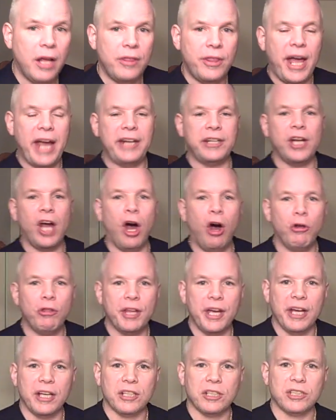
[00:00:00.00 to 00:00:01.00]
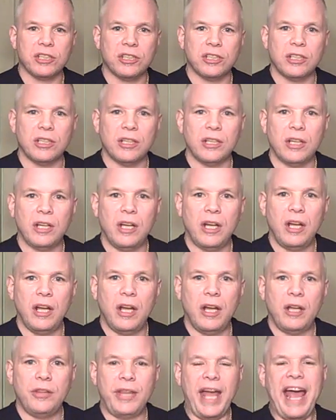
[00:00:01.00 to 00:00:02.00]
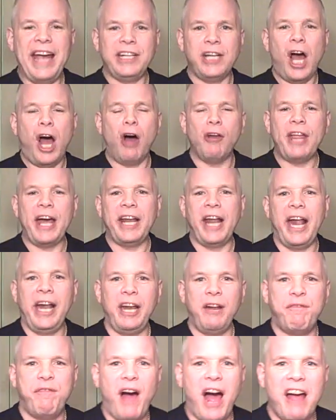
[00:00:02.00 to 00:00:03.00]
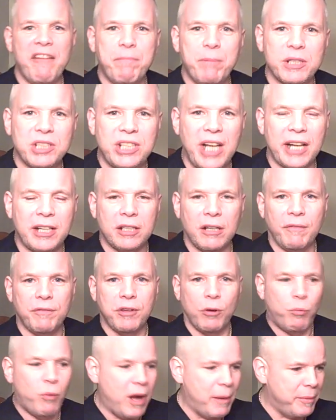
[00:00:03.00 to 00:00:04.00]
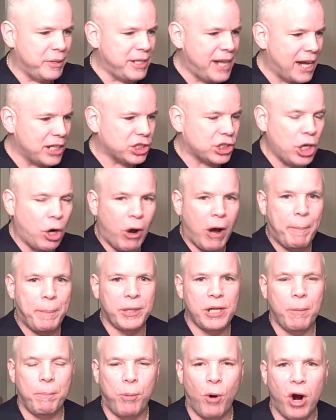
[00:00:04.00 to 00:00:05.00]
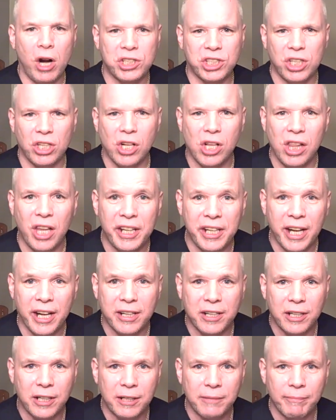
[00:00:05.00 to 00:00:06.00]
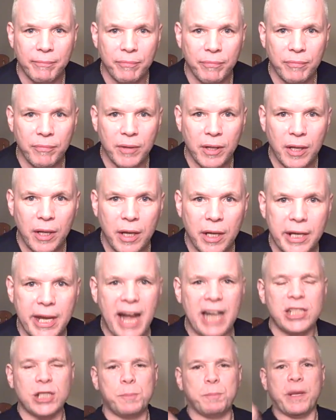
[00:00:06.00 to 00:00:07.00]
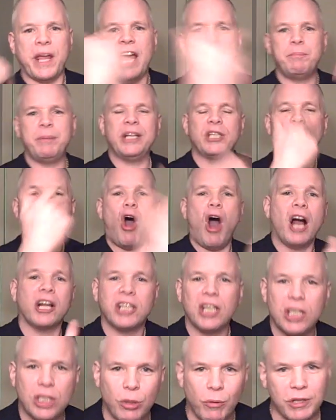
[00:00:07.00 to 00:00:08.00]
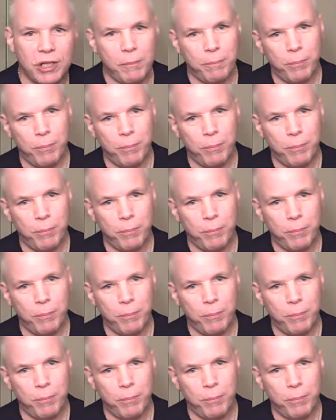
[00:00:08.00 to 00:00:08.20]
They know this. They know that 85% of the women that show up in an abortion clinic can be talked into an